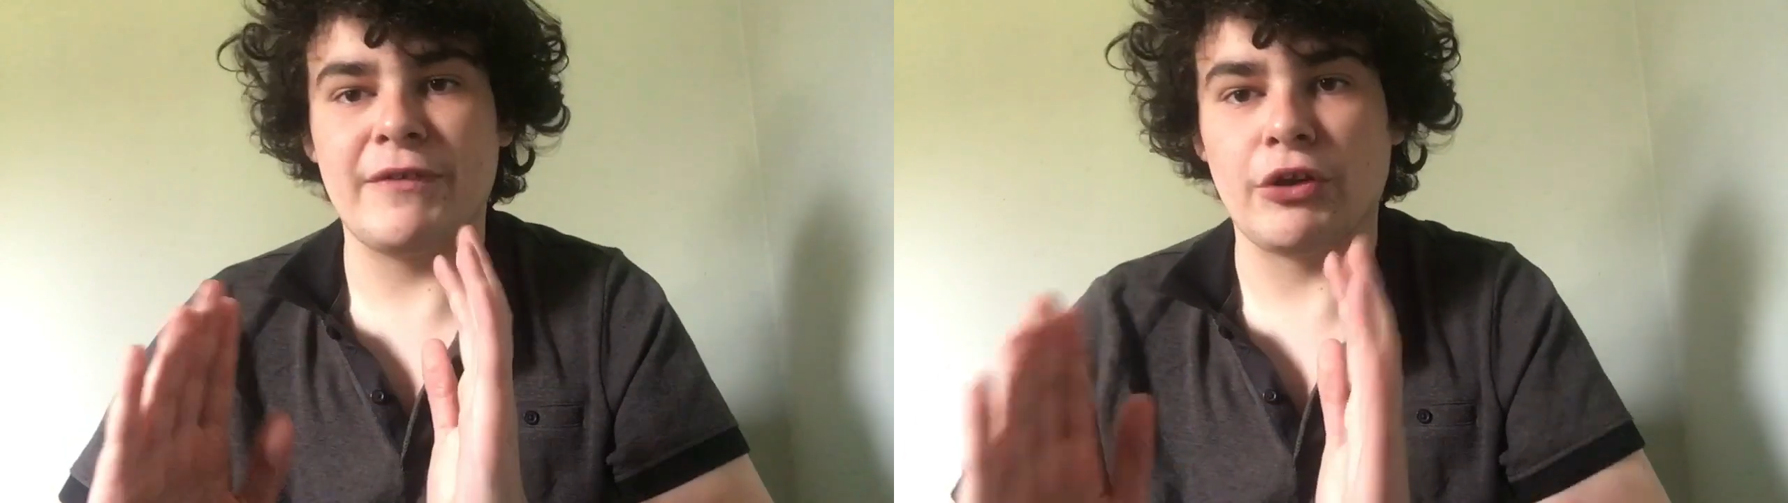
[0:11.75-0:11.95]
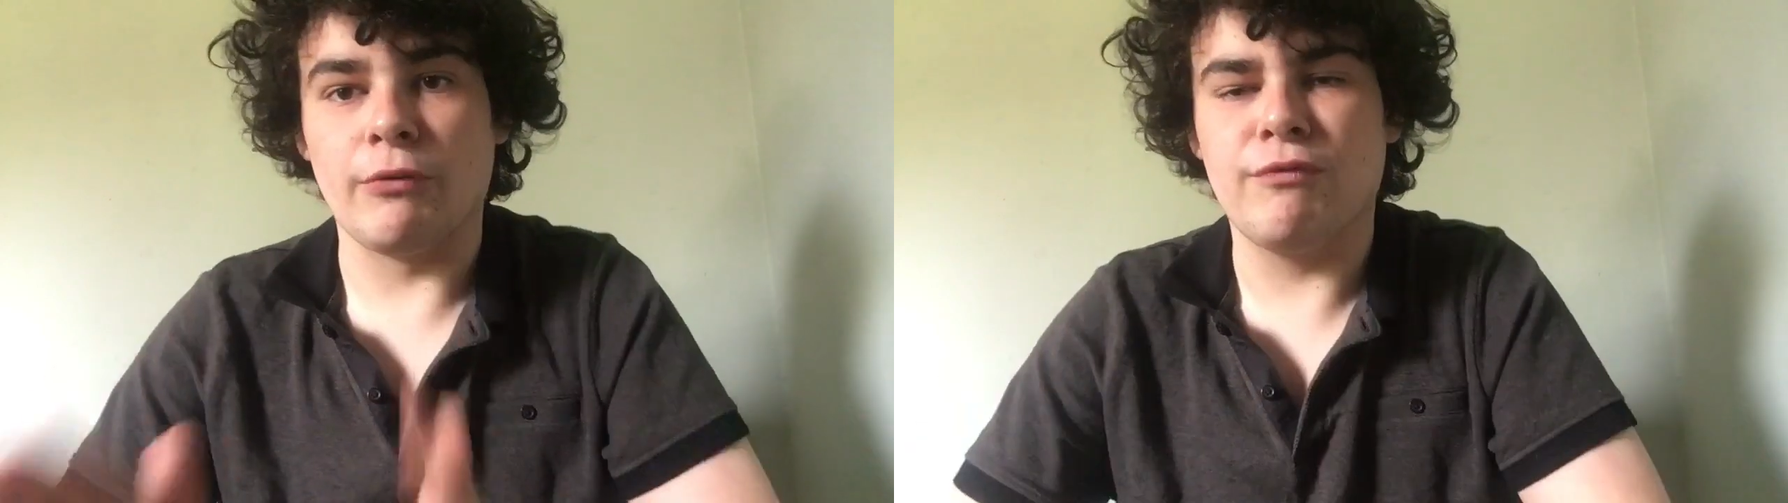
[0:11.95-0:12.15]

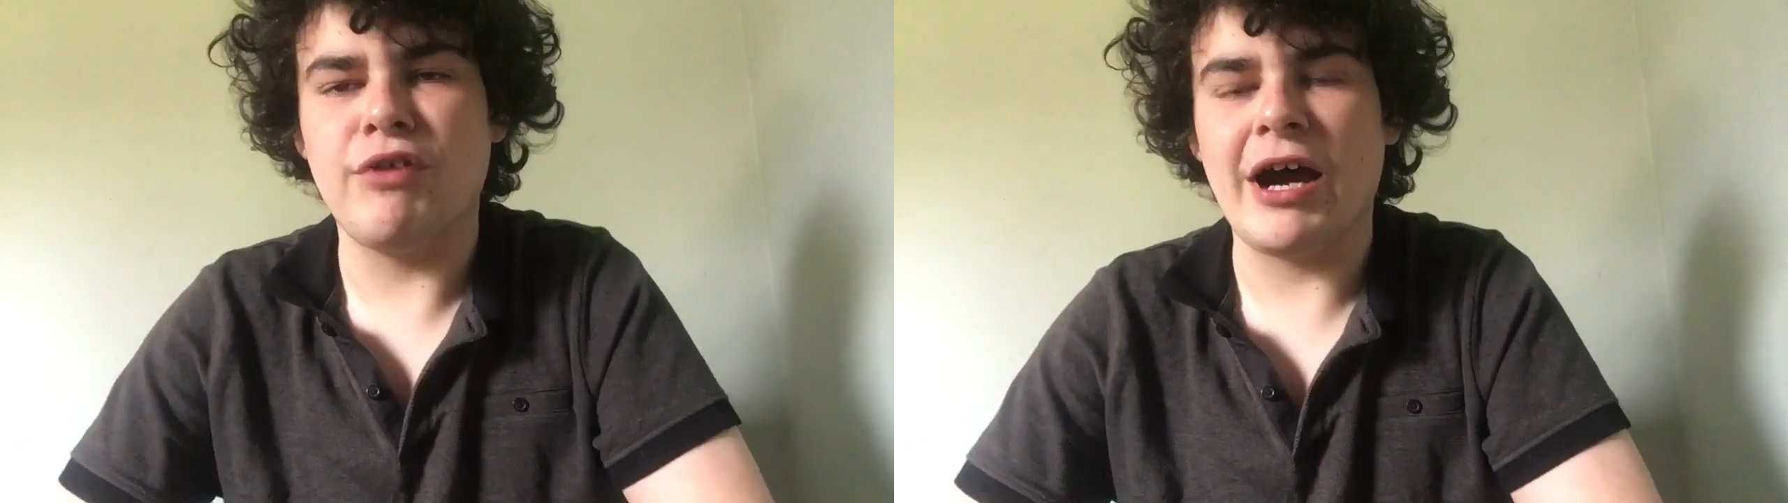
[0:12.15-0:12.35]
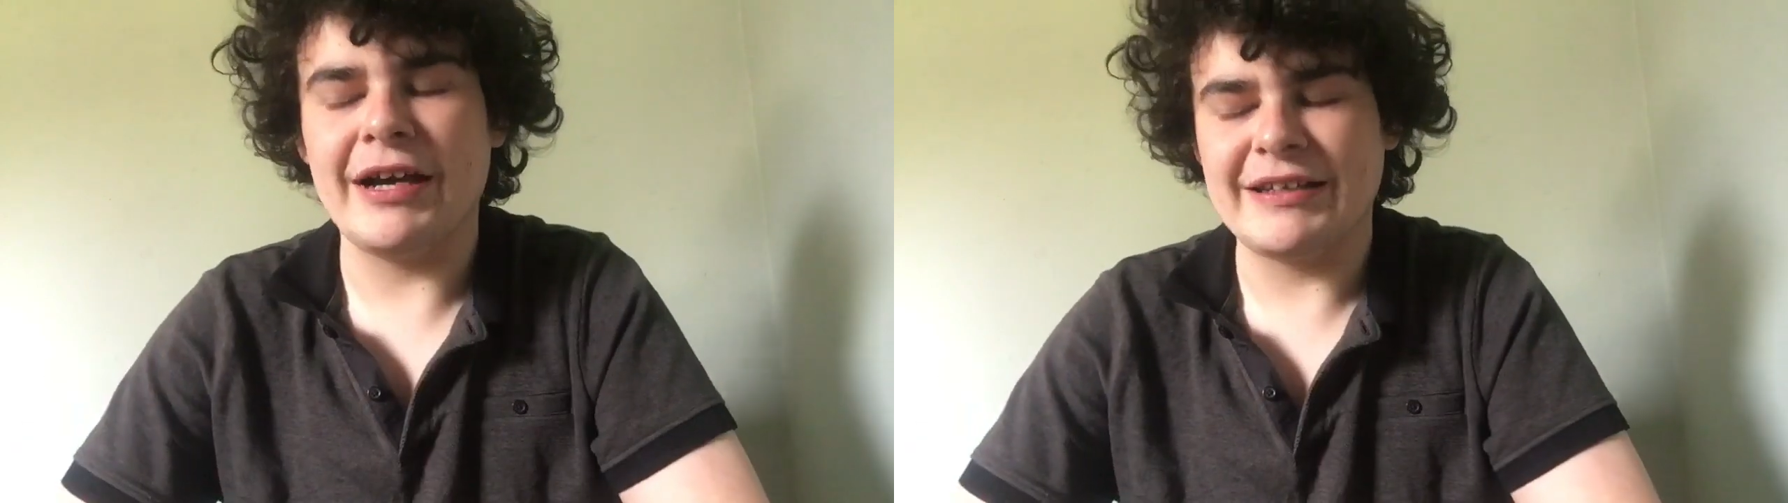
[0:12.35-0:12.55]
video on
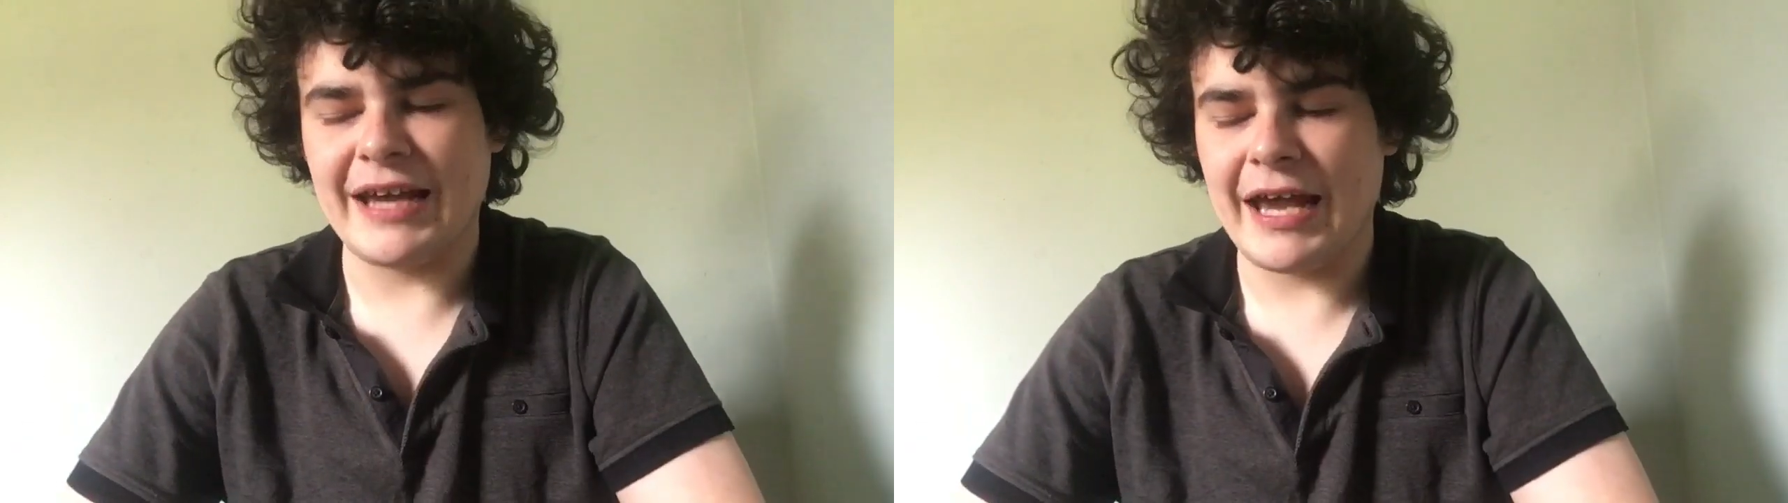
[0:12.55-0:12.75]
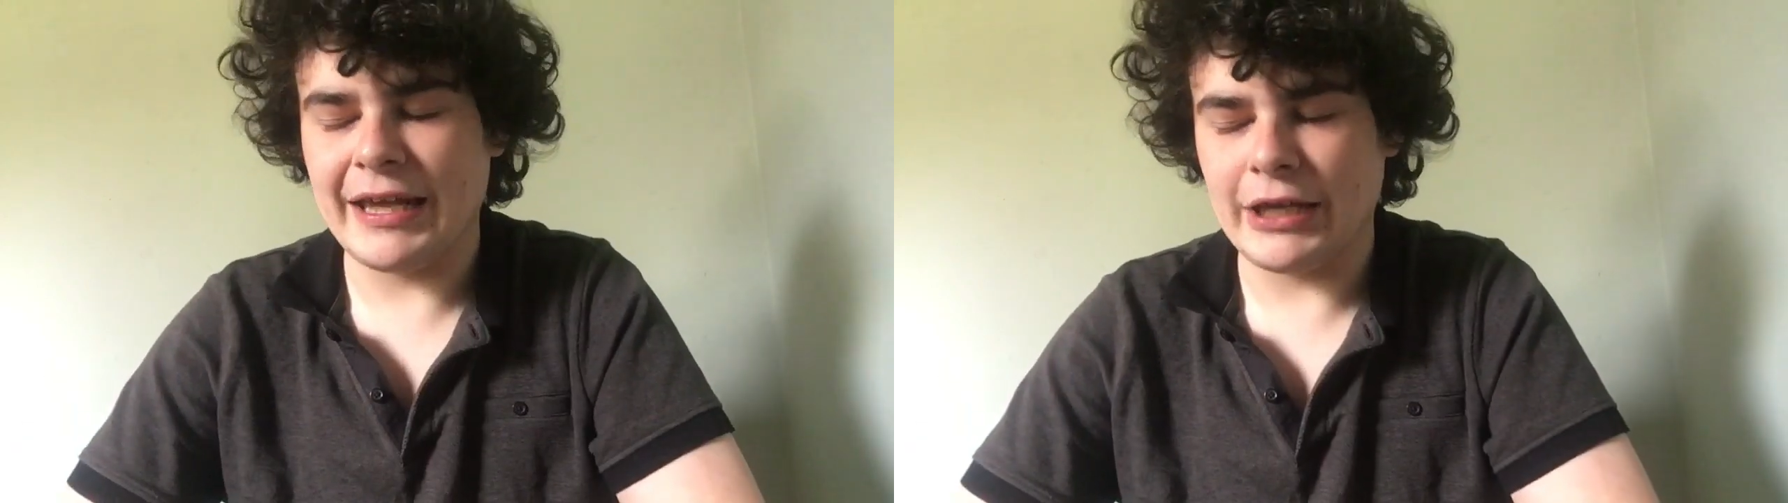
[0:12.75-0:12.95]

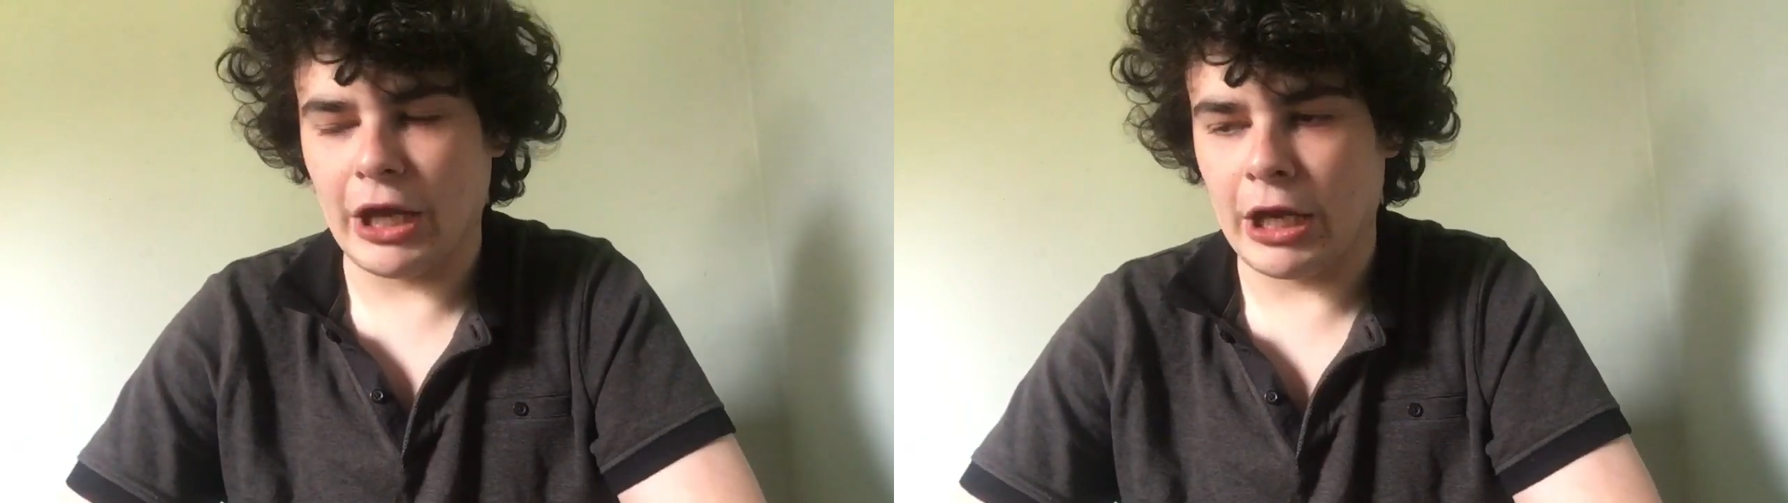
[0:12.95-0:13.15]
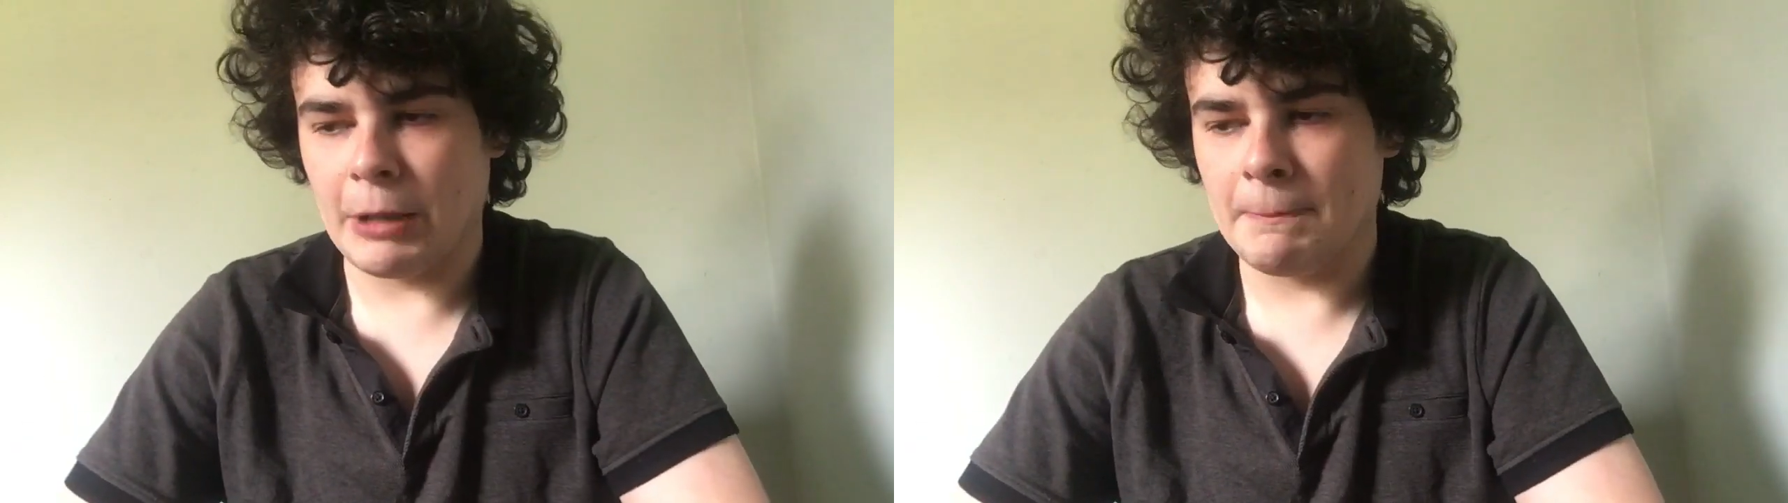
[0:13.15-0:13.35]
Friday,
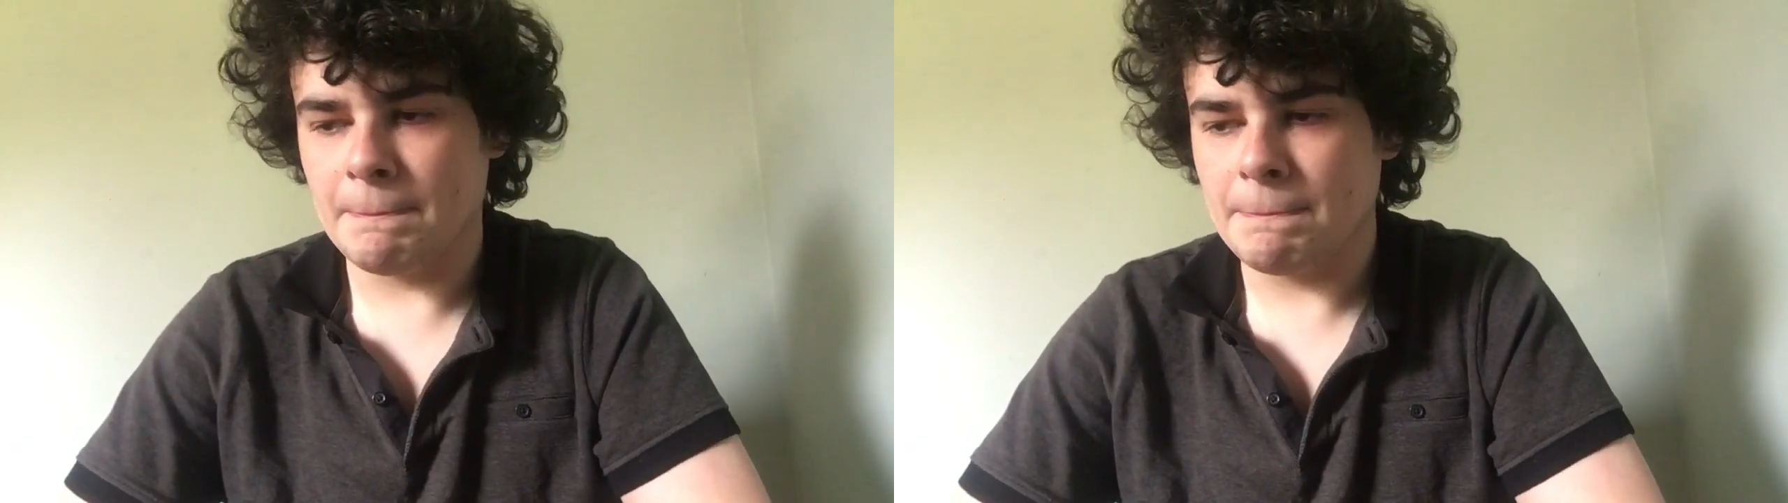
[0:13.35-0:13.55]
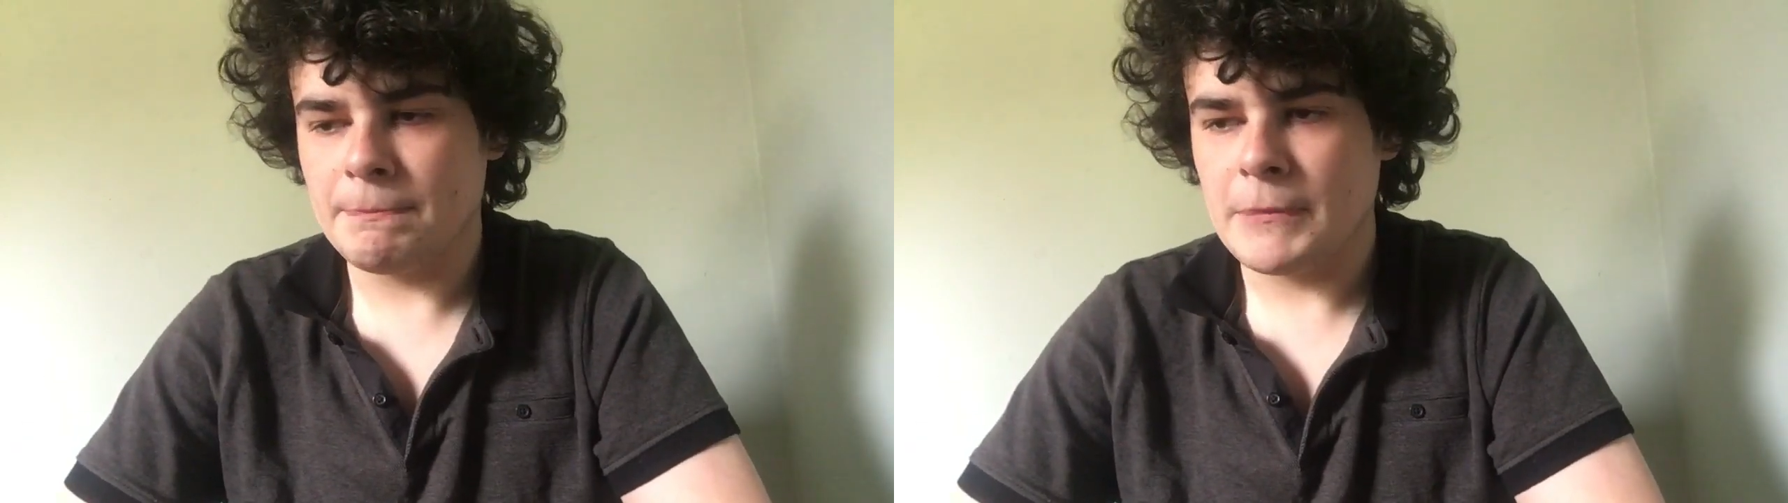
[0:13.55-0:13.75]
um,